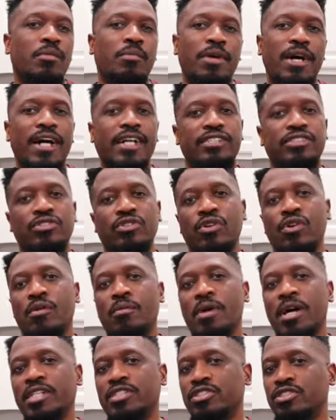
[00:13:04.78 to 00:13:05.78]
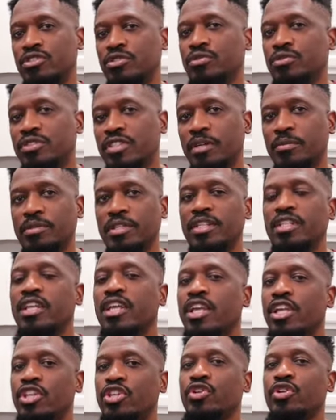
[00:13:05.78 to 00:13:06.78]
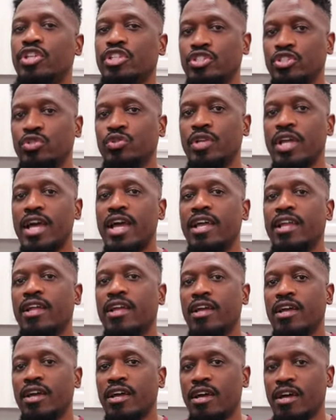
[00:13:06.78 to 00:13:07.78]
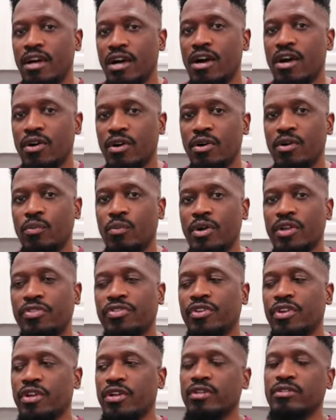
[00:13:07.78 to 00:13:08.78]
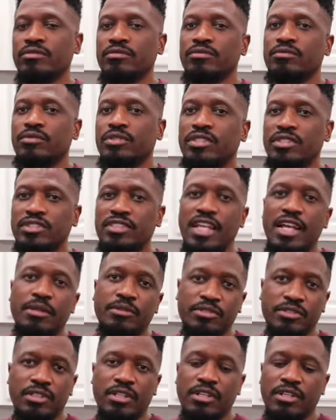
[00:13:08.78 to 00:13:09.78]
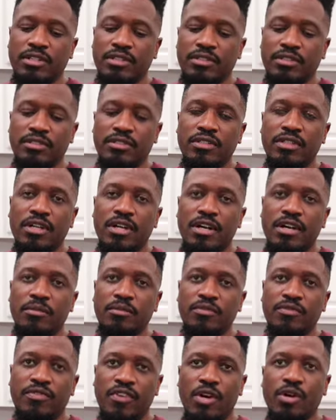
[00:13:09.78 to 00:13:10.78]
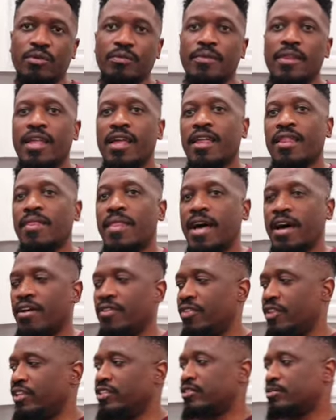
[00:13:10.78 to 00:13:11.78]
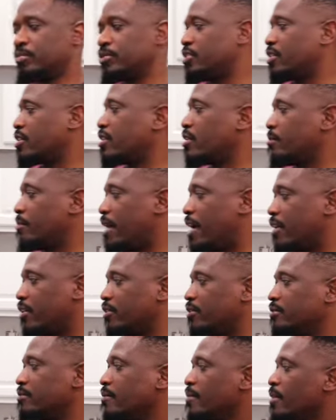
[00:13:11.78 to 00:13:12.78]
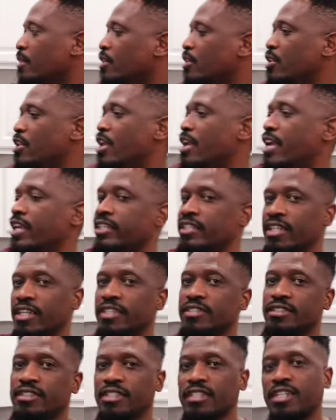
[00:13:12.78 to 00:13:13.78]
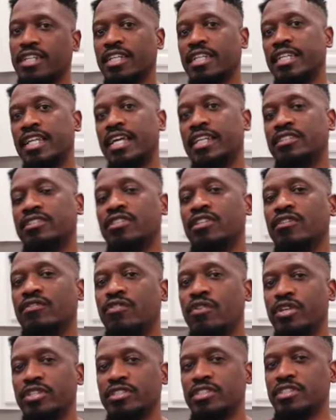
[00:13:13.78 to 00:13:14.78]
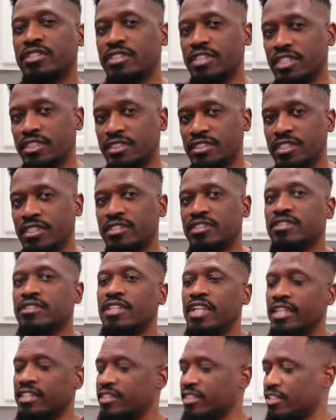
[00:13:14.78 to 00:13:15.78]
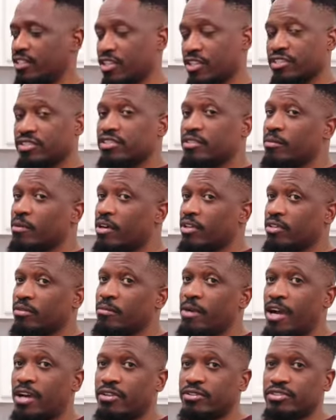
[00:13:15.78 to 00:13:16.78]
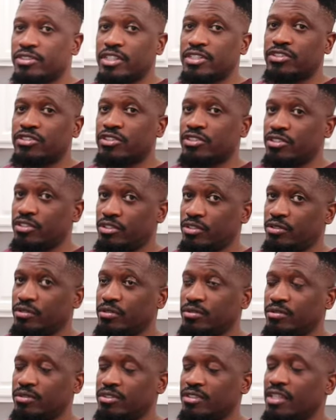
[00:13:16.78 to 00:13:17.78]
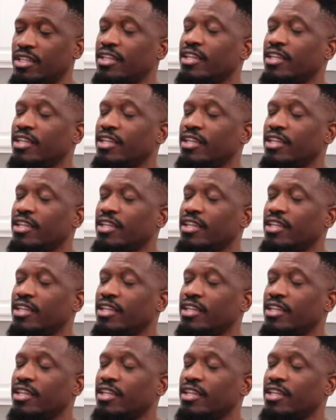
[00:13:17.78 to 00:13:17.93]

pasta. I'm about to do something. You can do that with the Samsung phone. Now, this particular model, it doesn't connect to the voice assistants. Like I said, there's some other models that you can use